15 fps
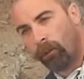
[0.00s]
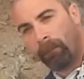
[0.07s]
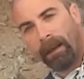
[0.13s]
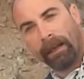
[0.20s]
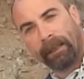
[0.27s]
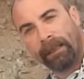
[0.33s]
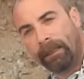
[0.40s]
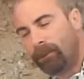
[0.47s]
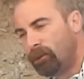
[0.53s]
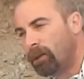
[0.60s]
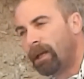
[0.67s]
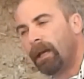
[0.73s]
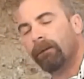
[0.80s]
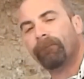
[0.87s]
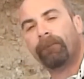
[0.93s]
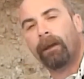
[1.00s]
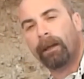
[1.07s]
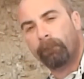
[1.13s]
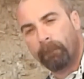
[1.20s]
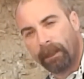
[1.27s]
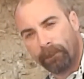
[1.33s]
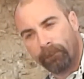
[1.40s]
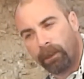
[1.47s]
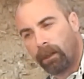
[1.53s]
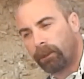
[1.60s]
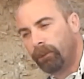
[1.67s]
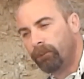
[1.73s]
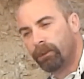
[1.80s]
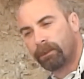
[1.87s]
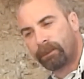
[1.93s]
Back east, you can't find
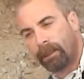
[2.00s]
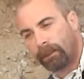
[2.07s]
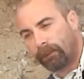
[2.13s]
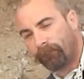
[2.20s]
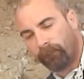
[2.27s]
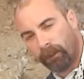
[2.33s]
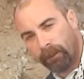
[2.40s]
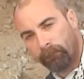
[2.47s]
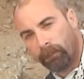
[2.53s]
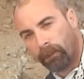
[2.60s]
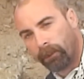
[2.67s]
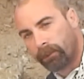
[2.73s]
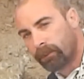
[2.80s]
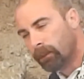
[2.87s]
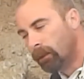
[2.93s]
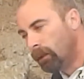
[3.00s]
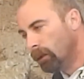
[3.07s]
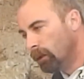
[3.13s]
bedrock. You just take the flood bars.